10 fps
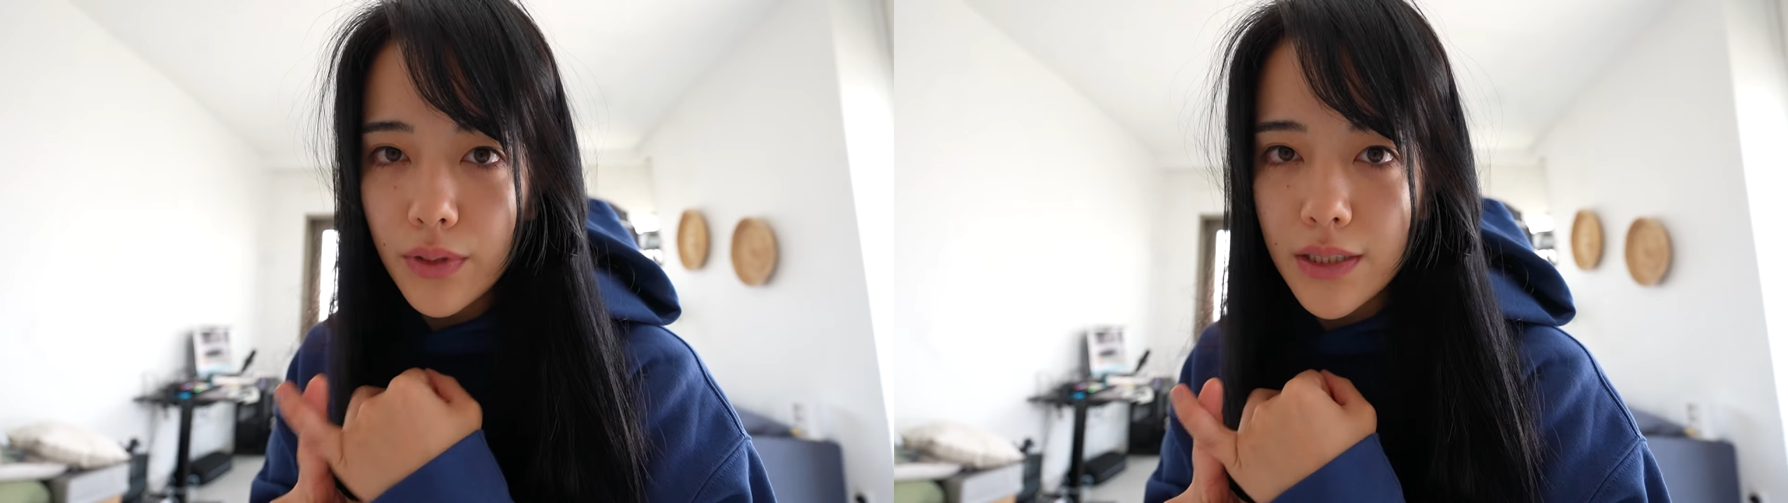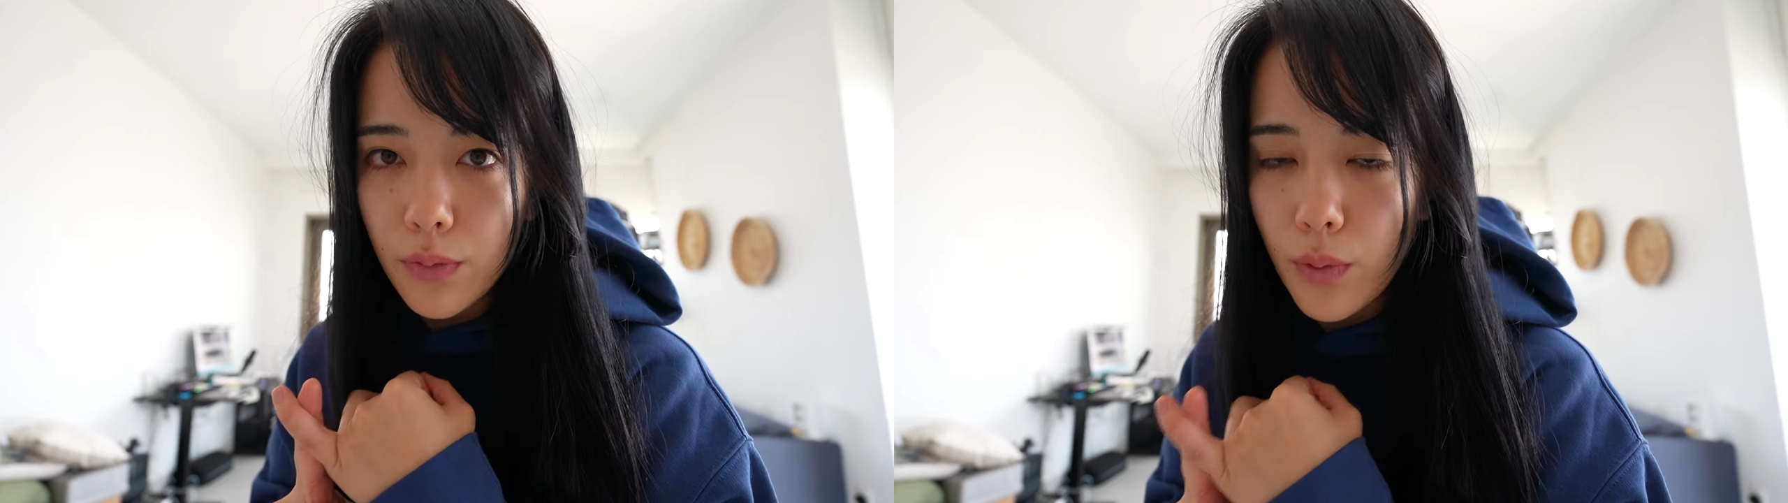
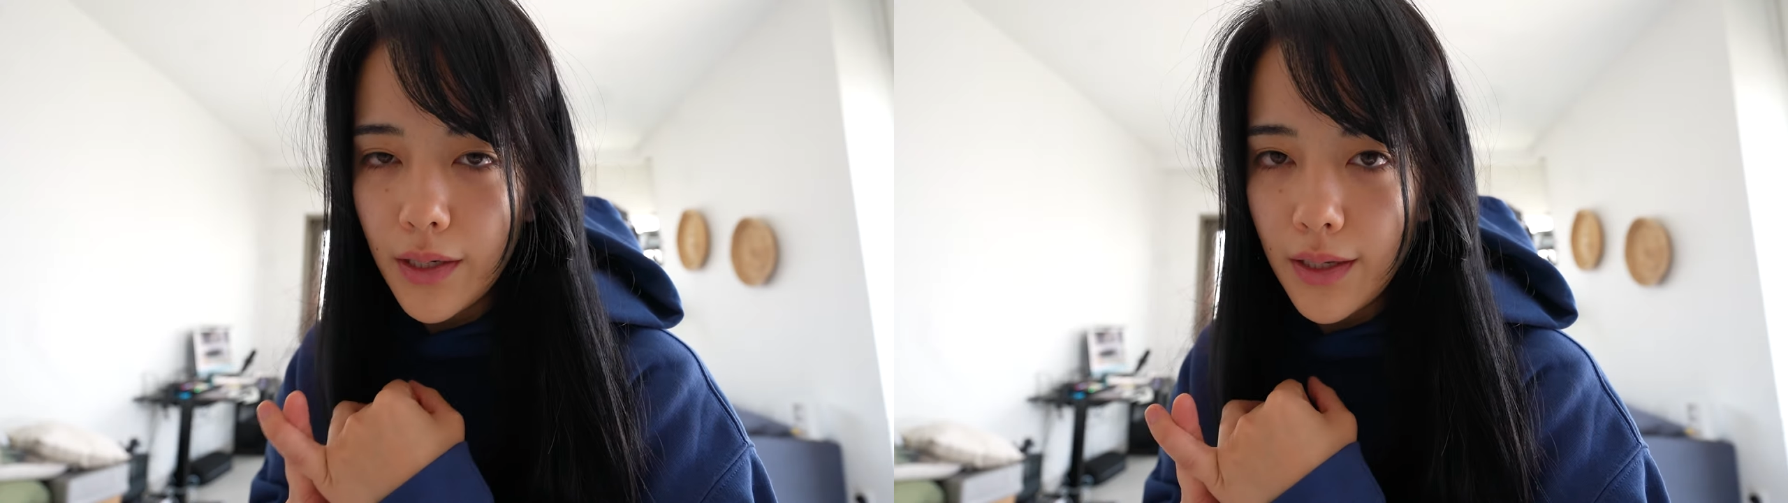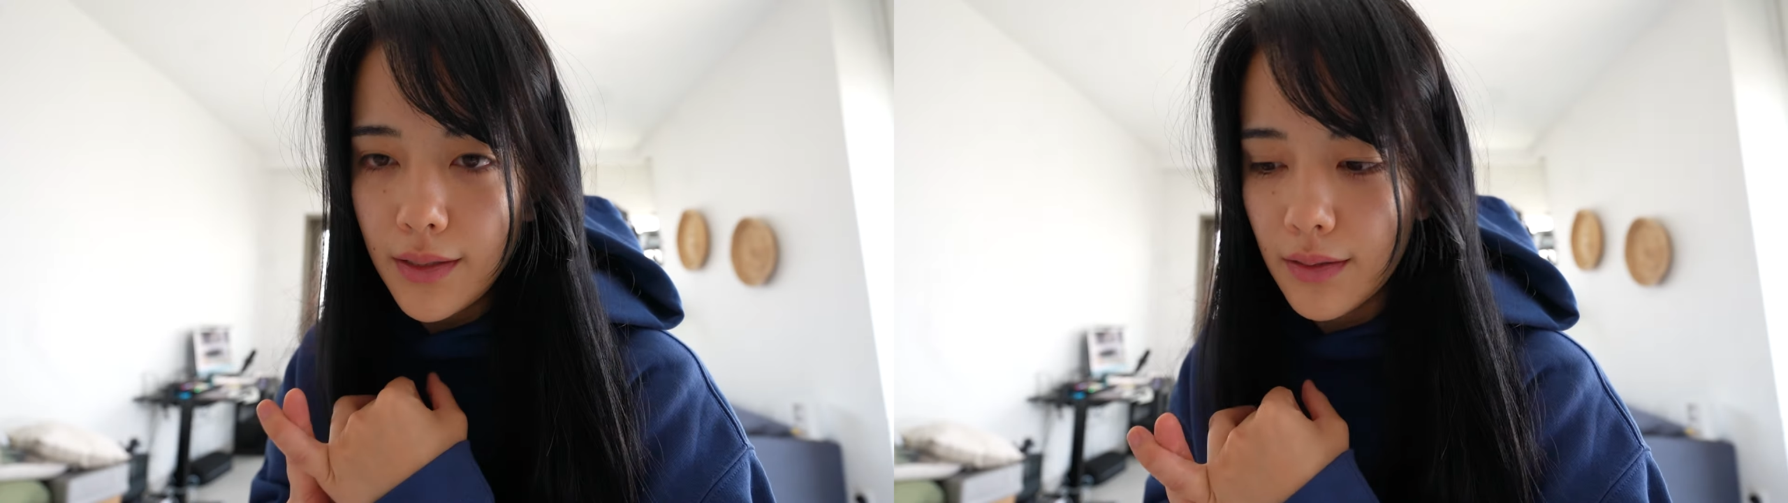reason
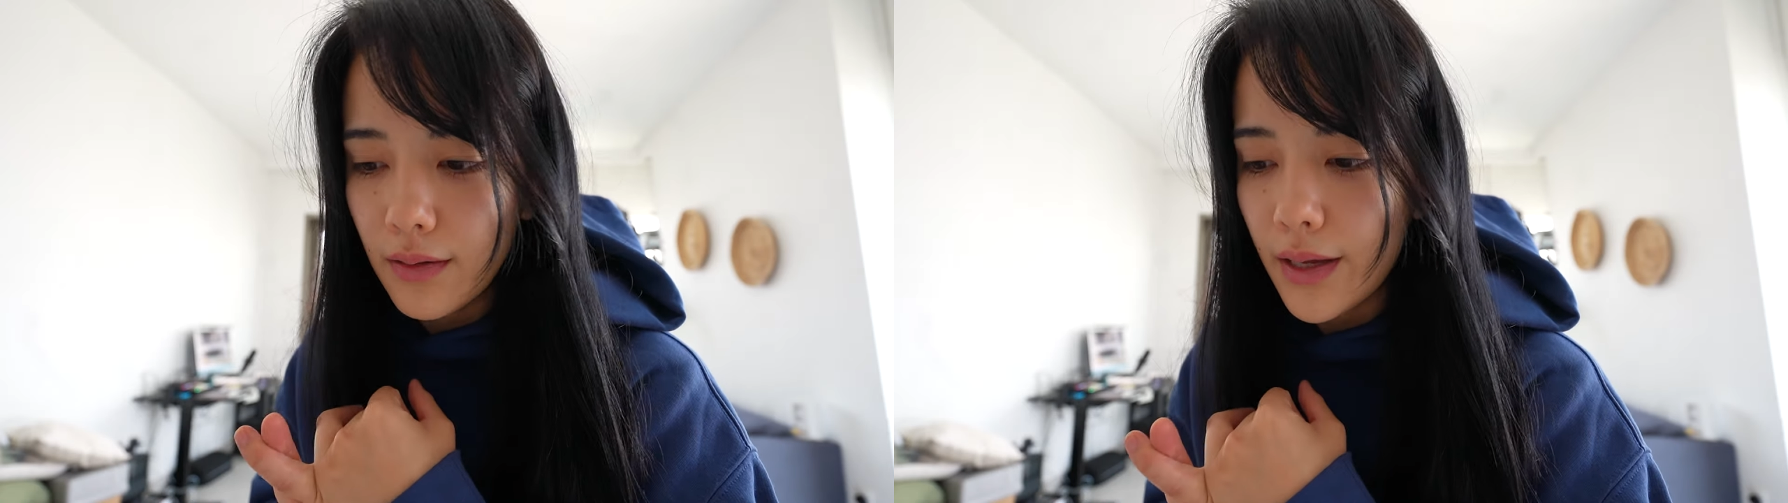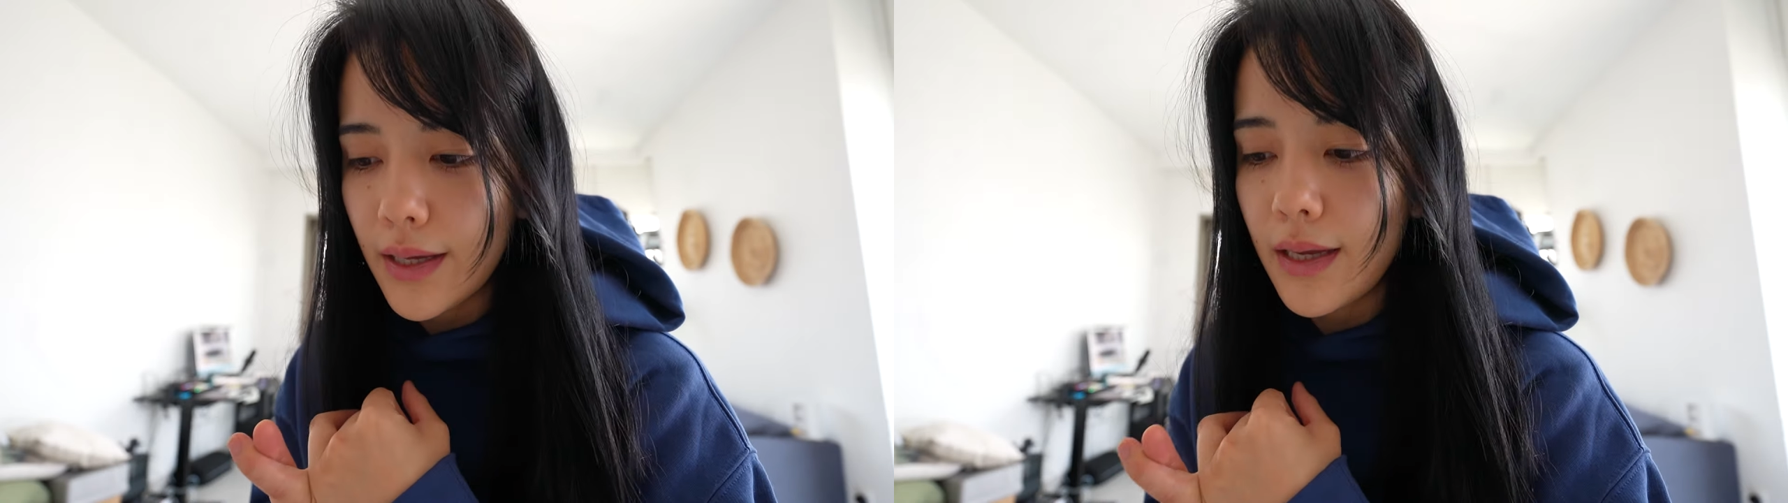why they
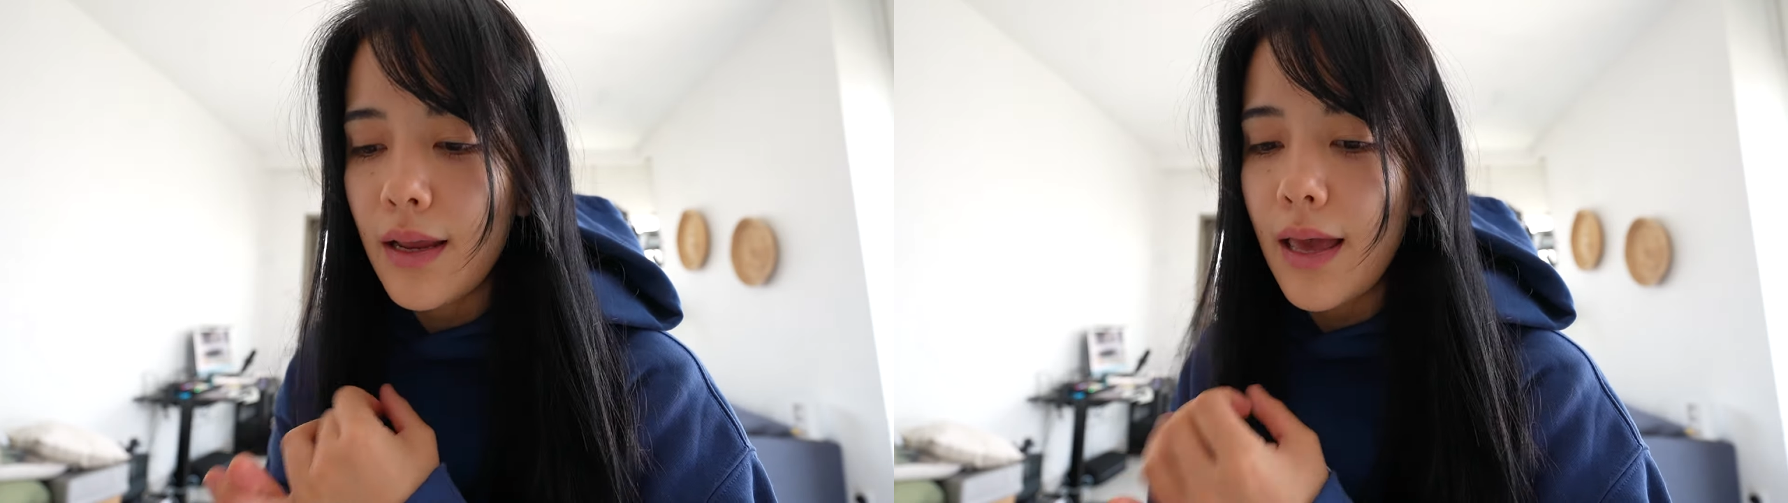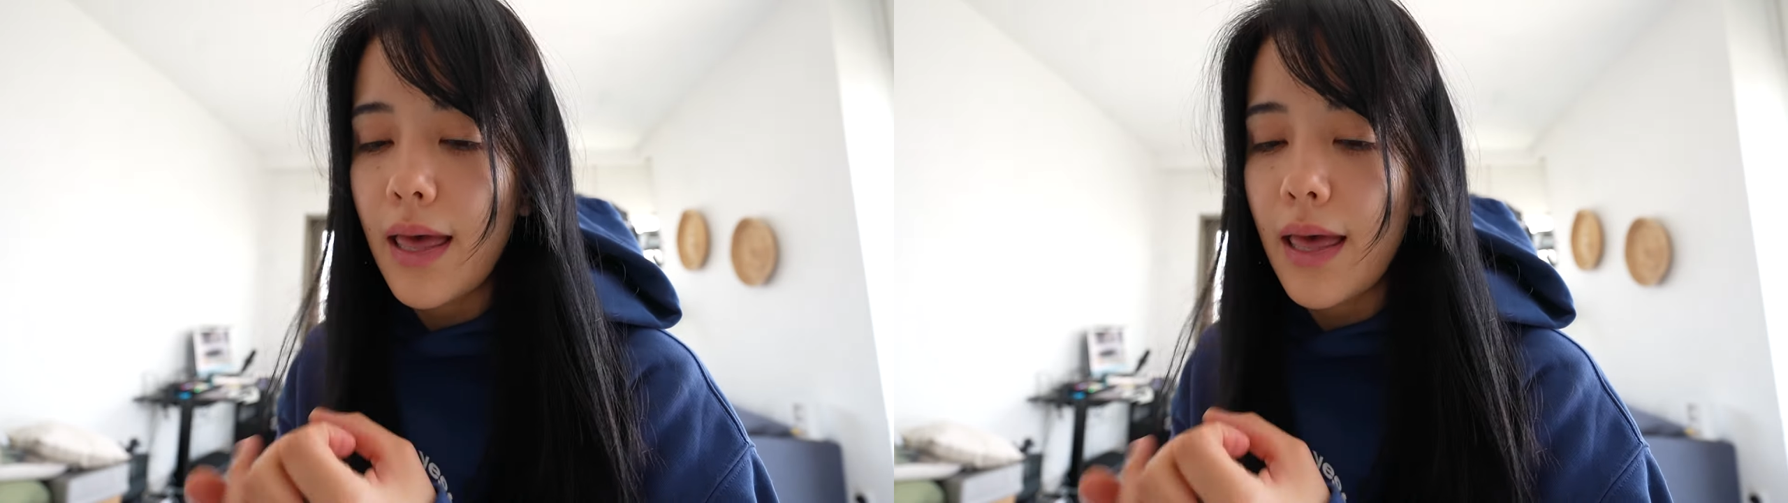didn't like it,